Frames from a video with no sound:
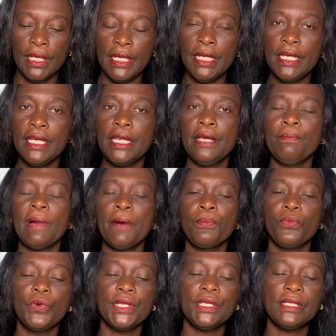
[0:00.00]
He came
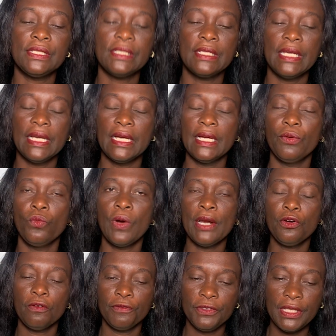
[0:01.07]
up with one
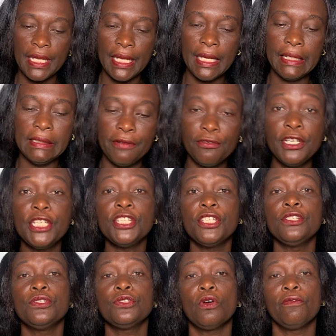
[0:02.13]
of the
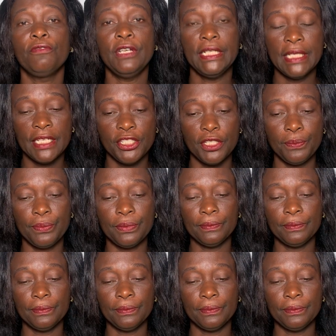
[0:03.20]
definitions of leadership.